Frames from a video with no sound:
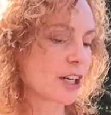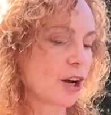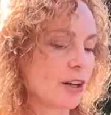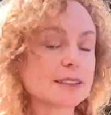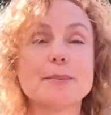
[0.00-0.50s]

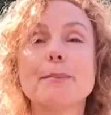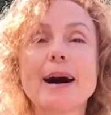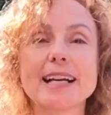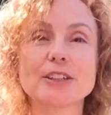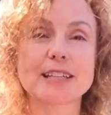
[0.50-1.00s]
called
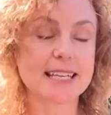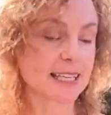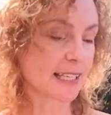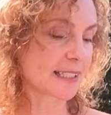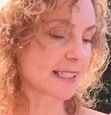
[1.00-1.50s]

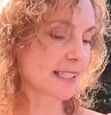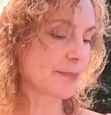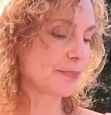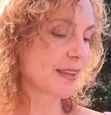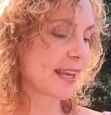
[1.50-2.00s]
myokines.